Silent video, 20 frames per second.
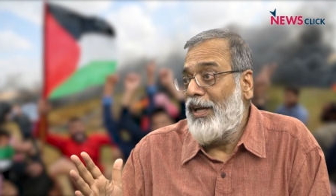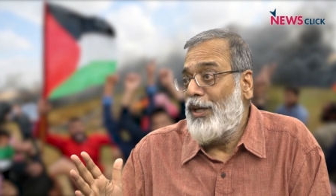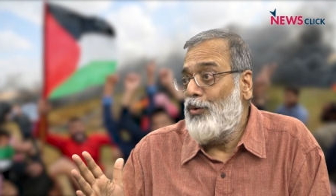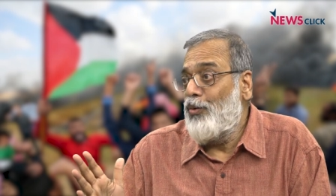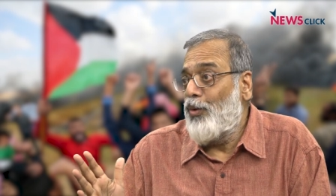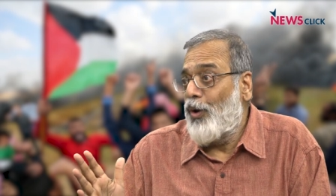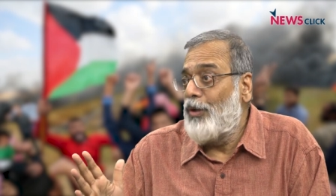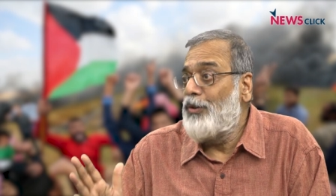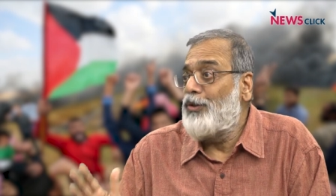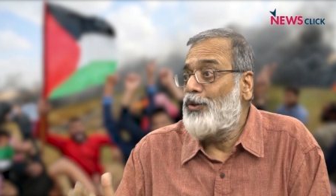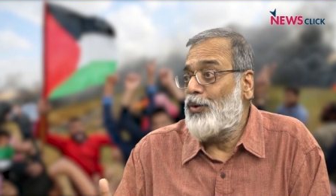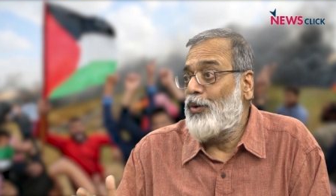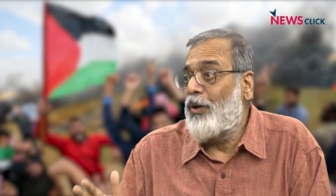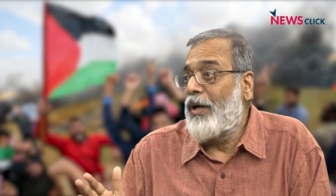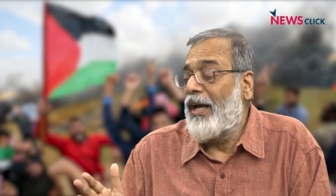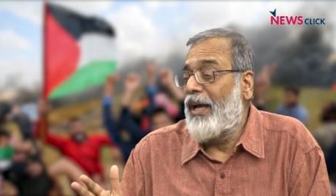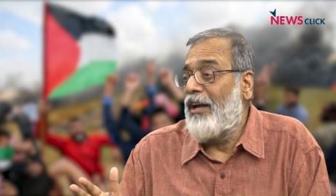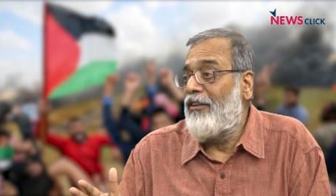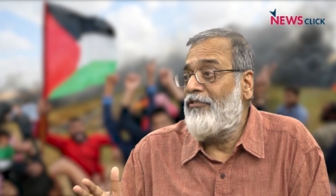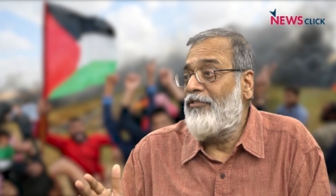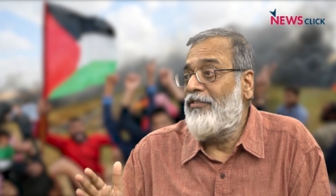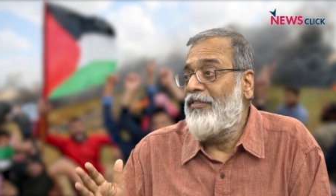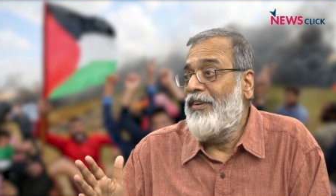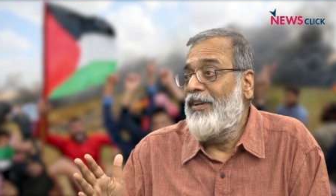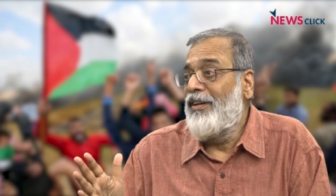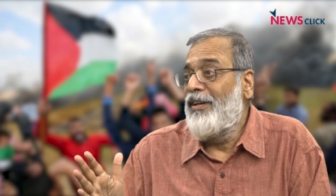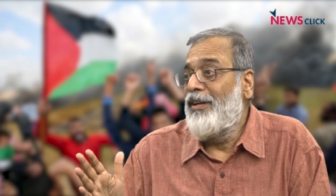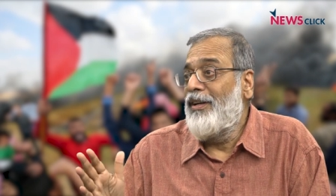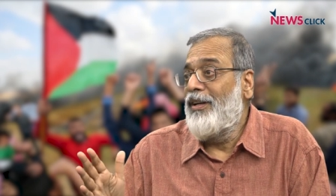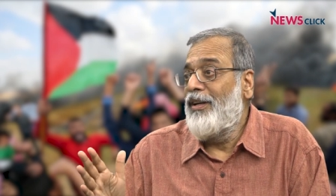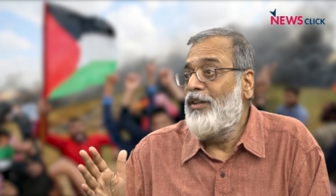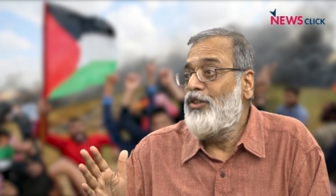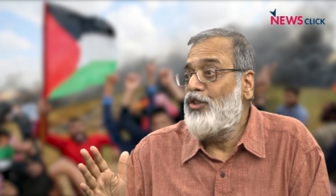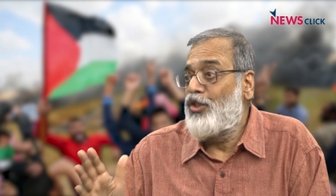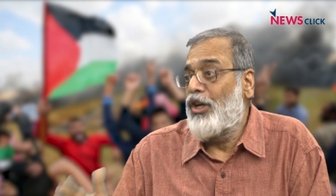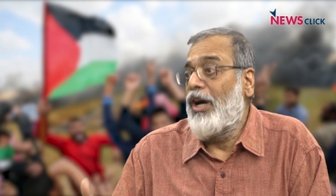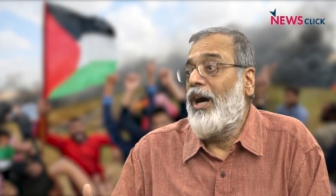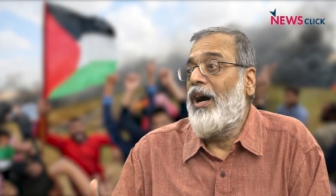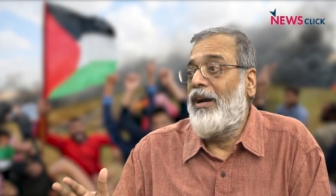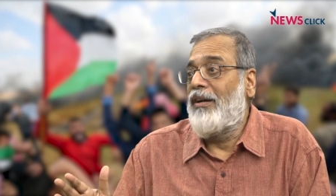you also have
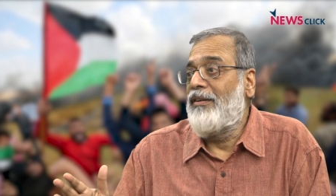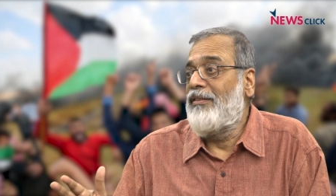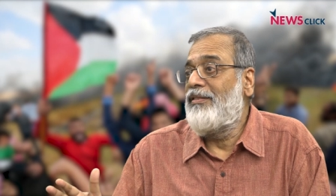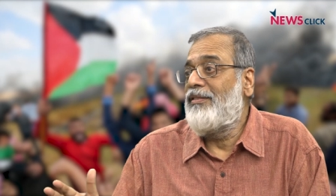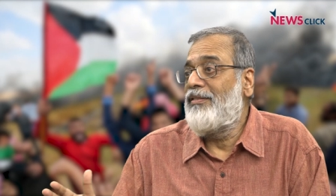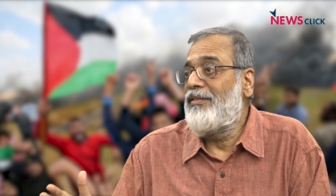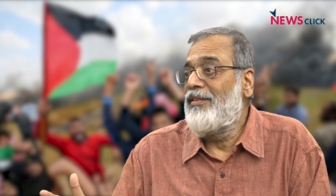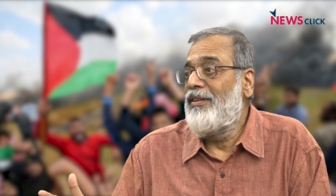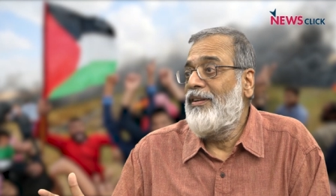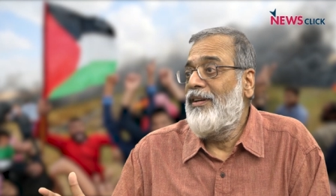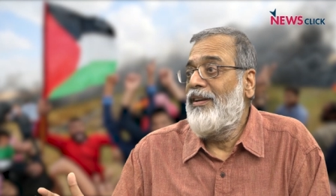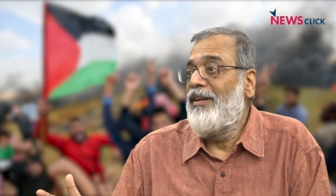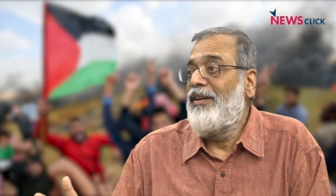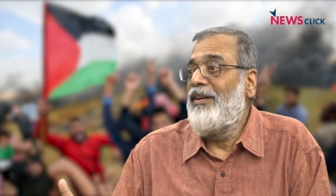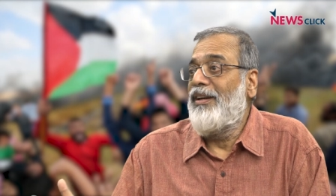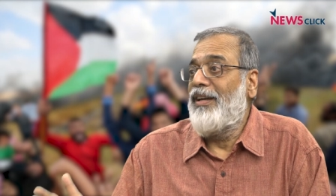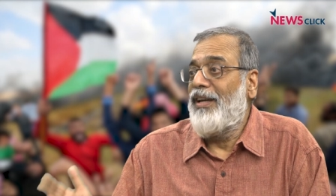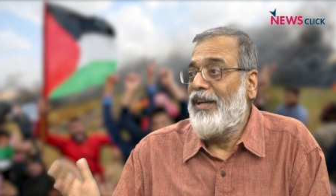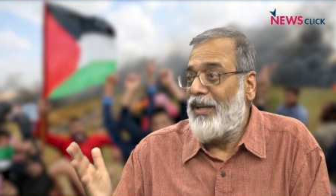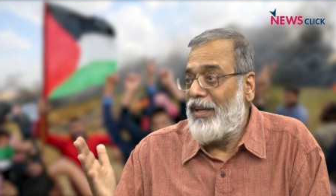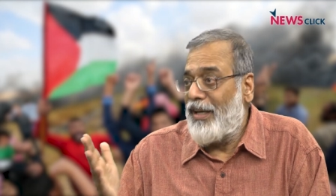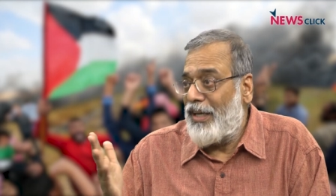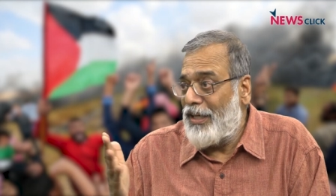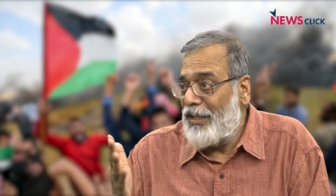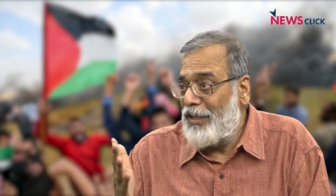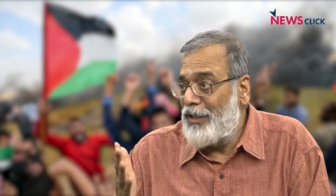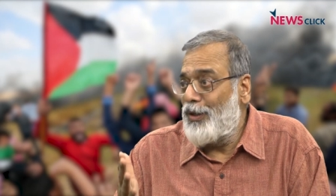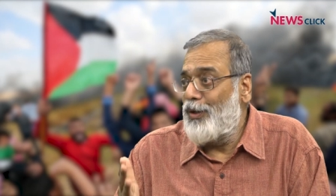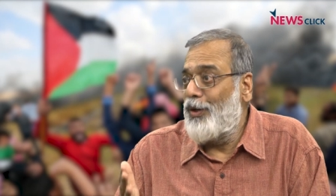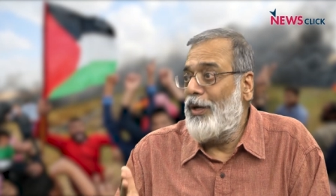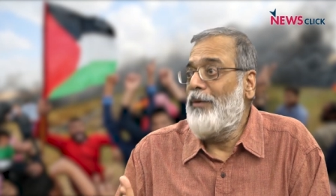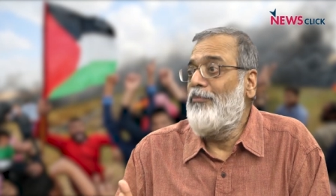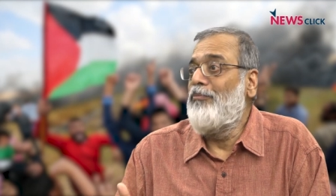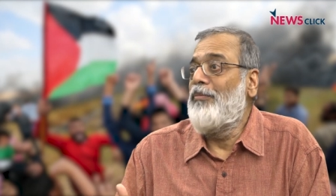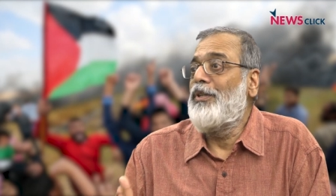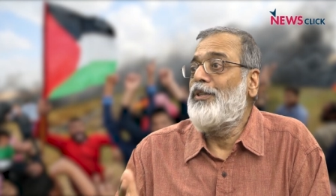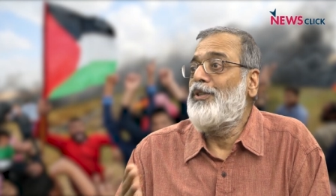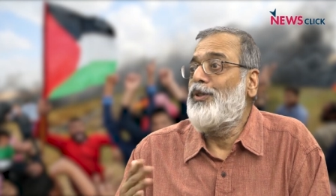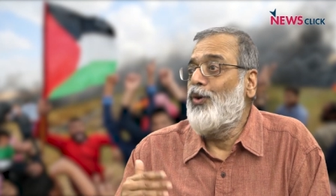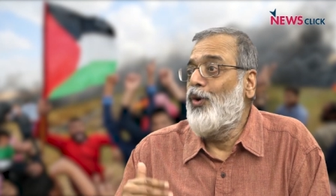chants in the
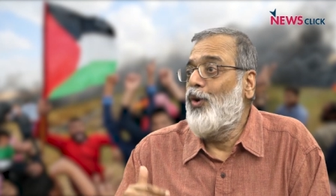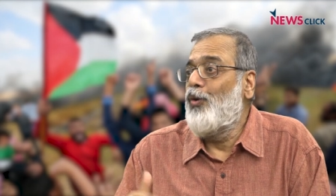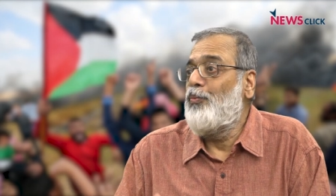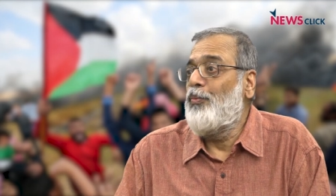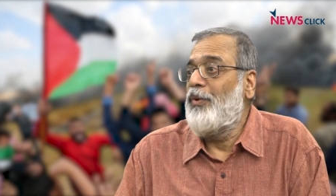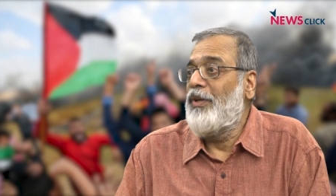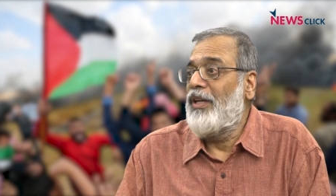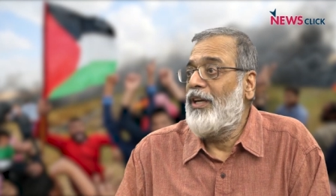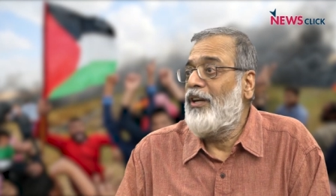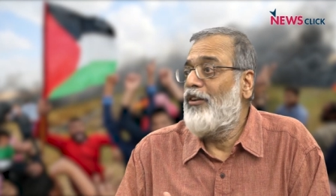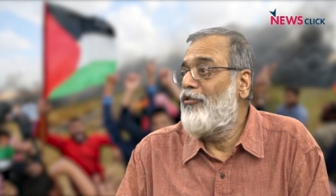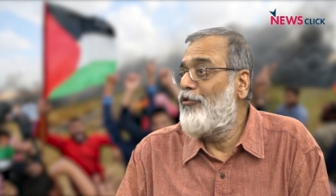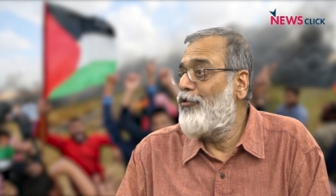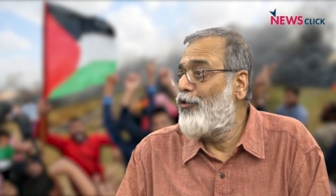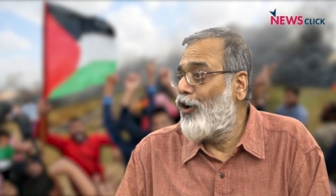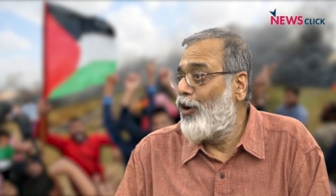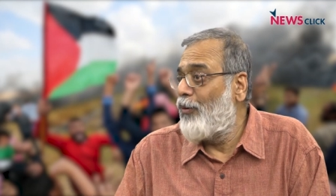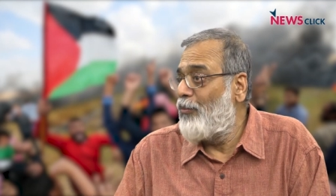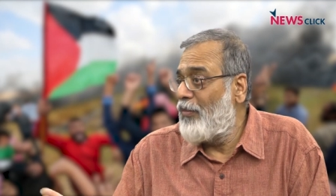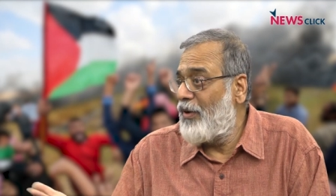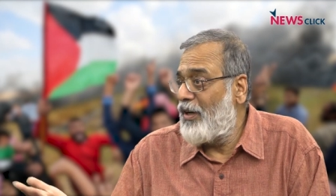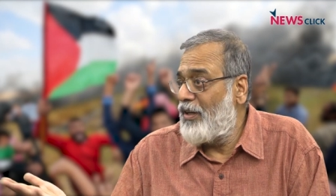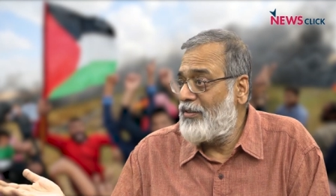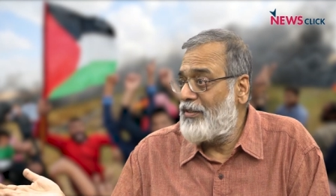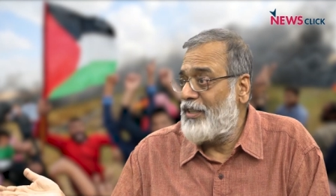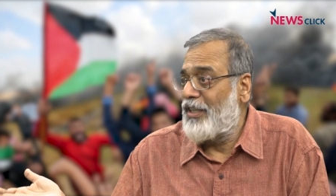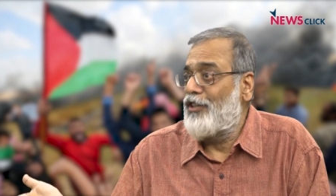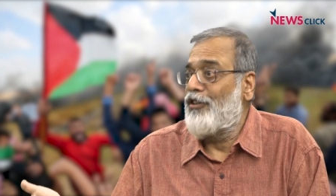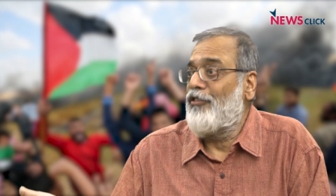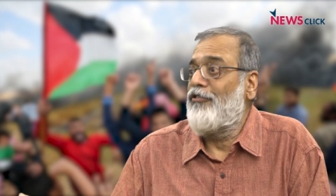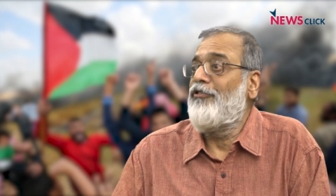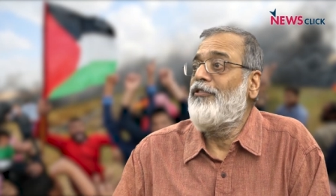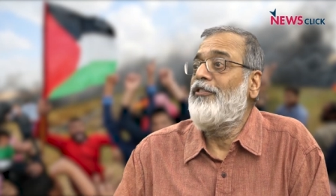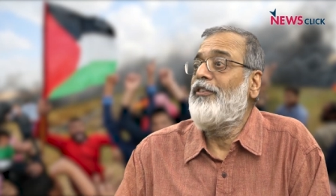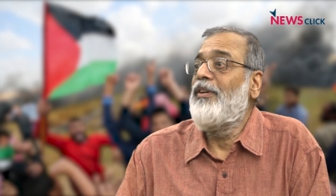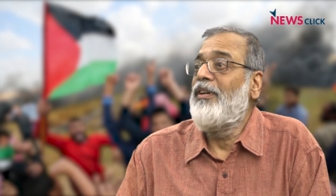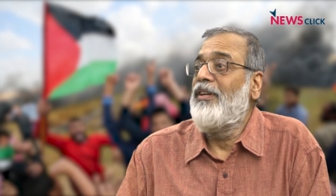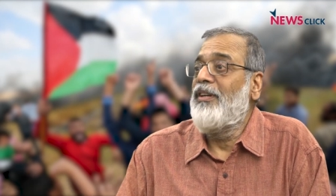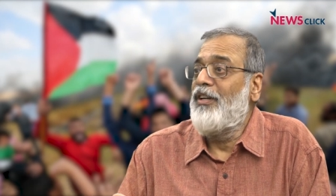embassy opening from a set of